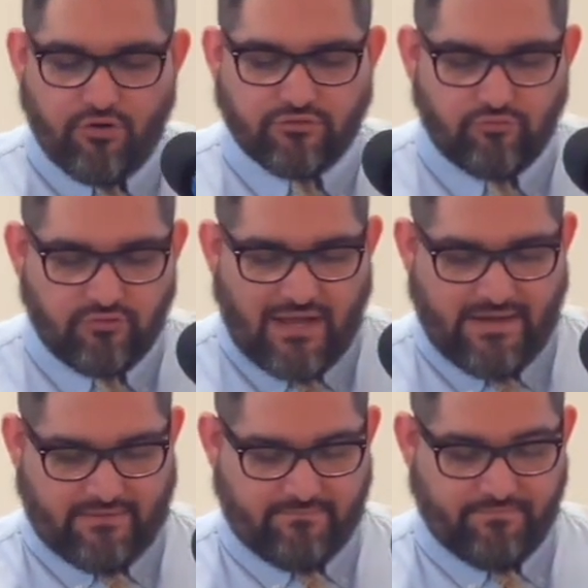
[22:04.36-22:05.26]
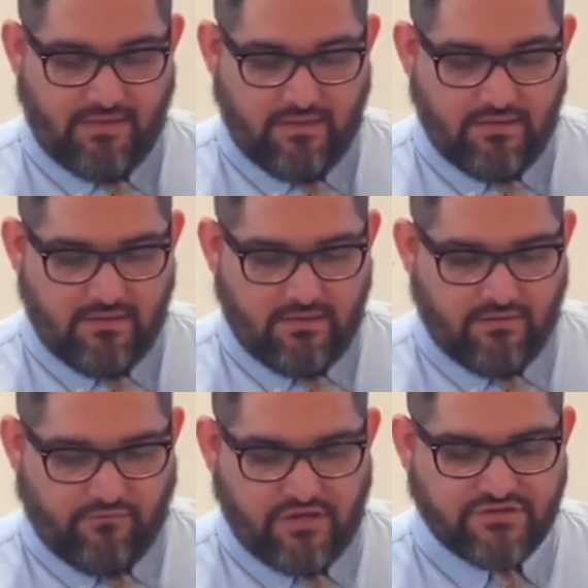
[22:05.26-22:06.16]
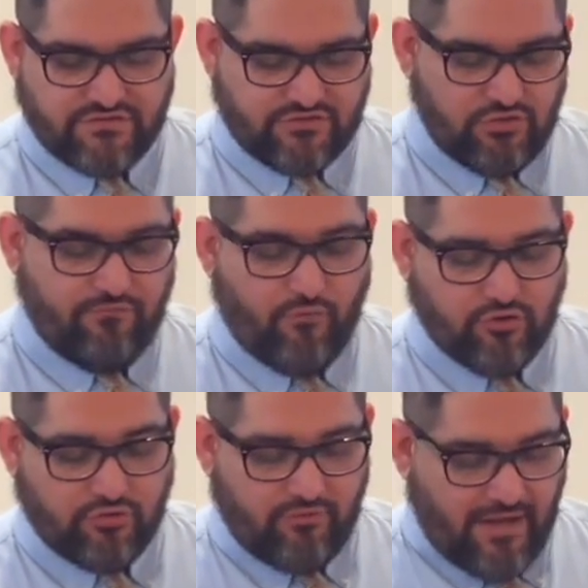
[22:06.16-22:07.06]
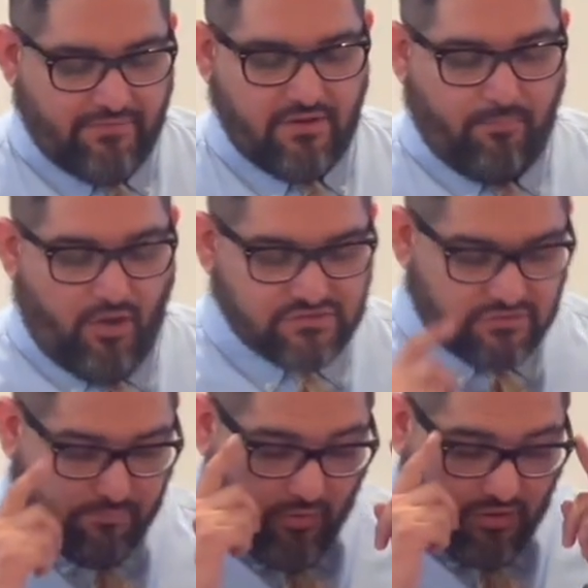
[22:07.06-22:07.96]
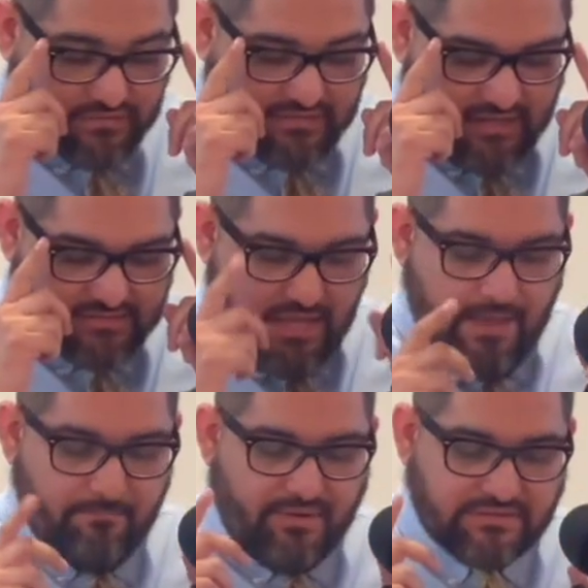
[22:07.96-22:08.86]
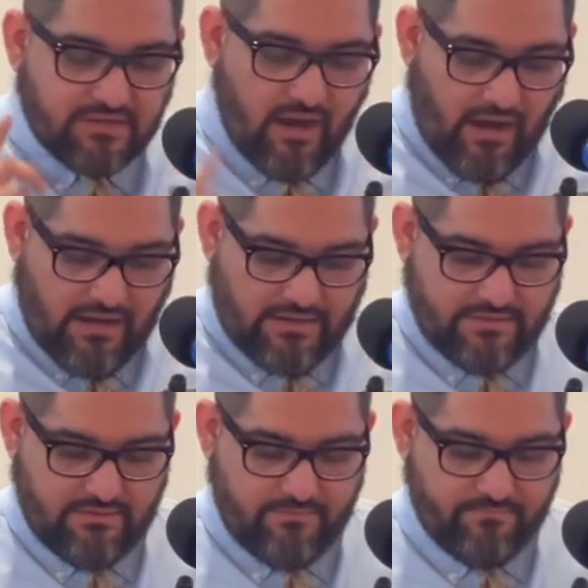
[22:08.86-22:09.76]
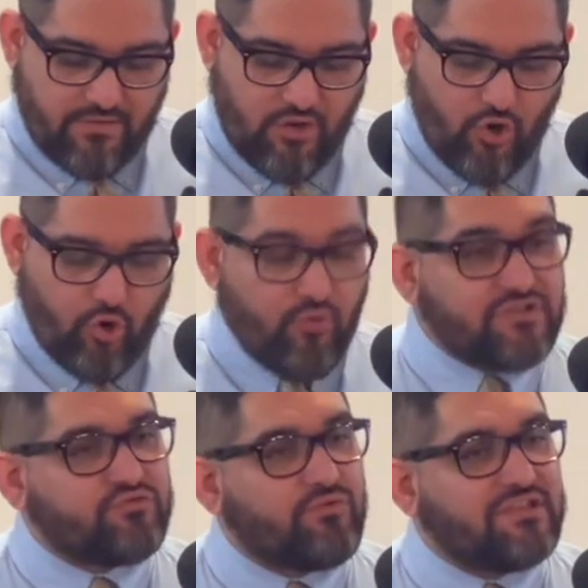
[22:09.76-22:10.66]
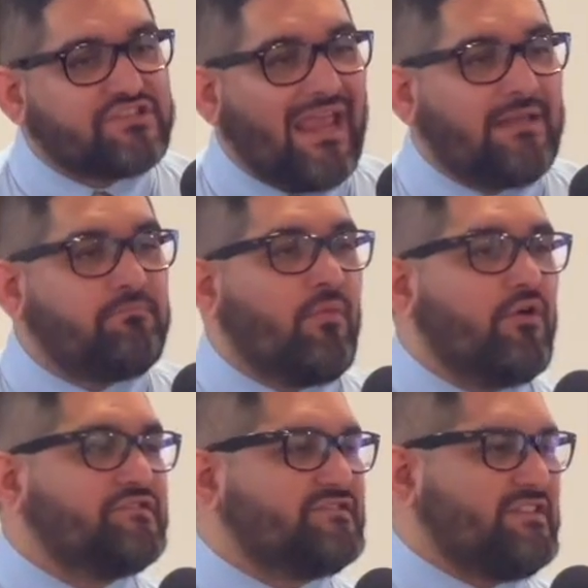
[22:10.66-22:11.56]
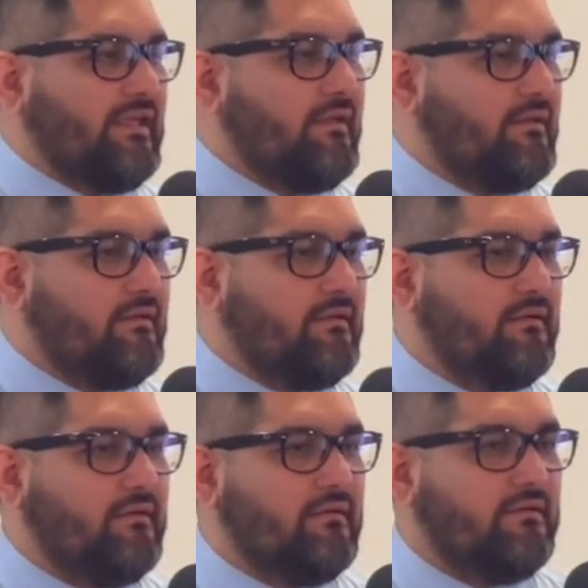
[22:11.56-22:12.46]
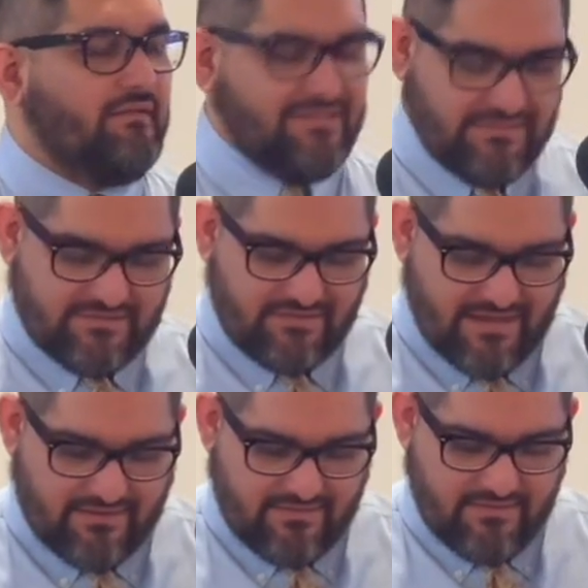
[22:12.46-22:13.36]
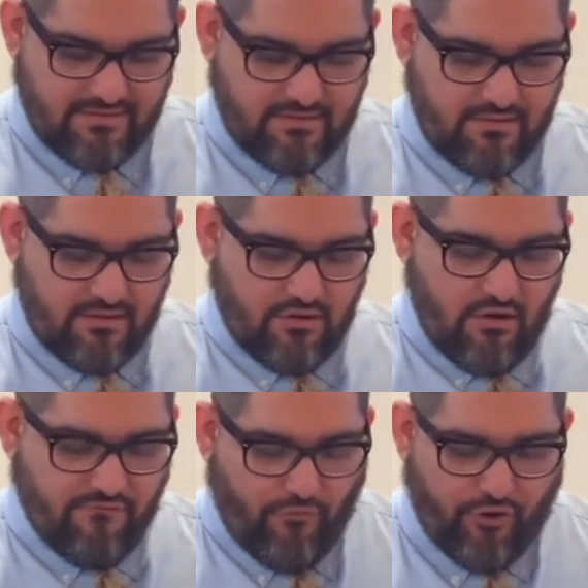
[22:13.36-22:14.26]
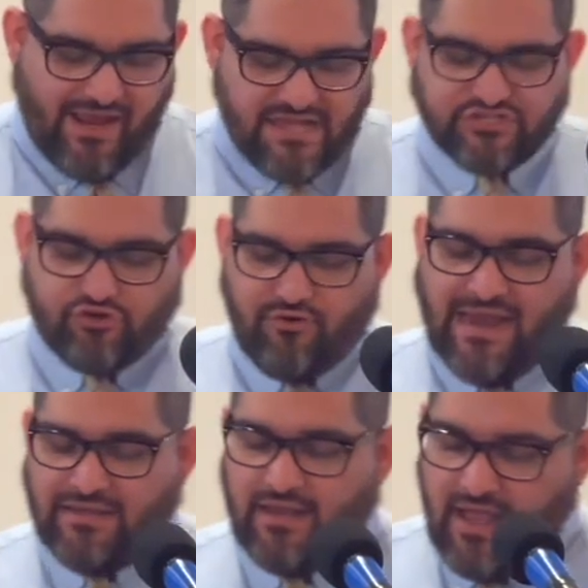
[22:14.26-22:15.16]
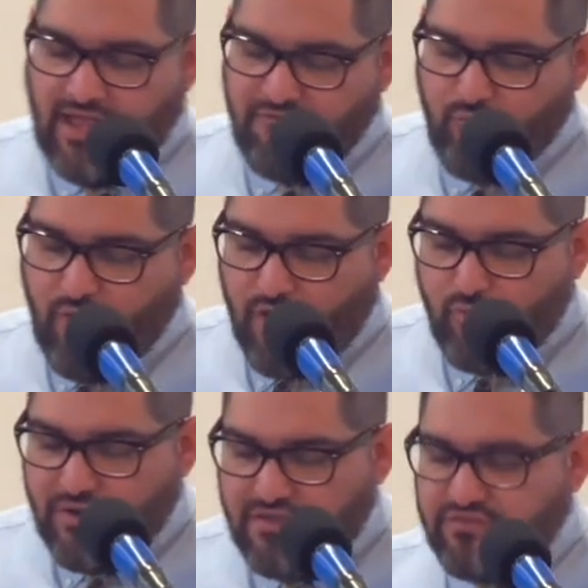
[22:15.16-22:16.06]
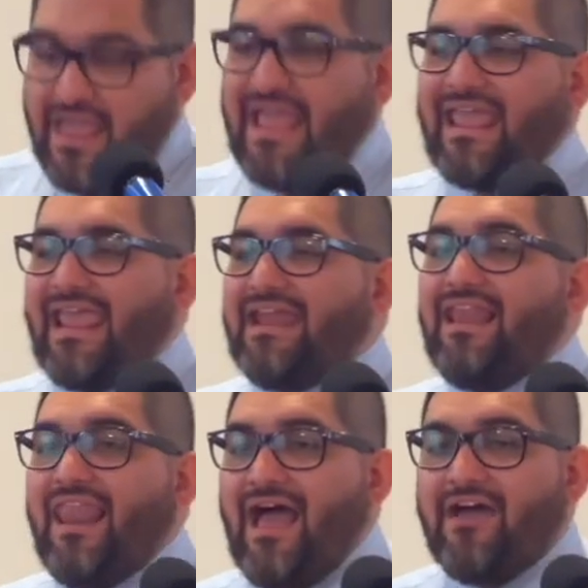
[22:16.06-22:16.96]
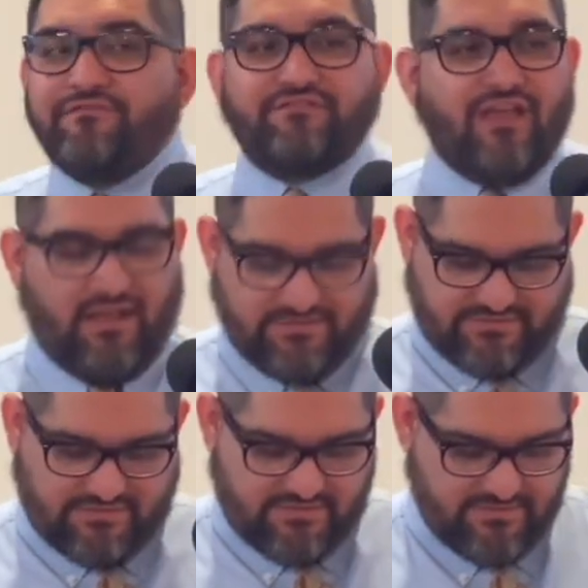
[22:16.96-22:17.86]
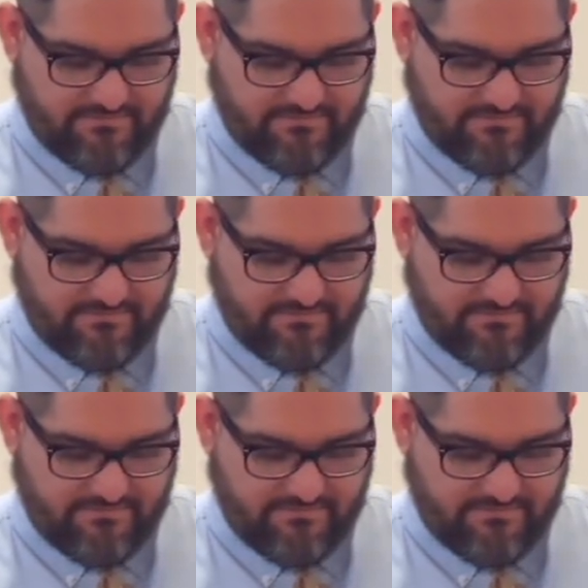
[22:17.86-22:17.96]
through 9. Ephesians 2, 4 through 9. The Apostle Paul says, "But God, who is rich in mercy," listen to that, "for His great love wherewith He loved us,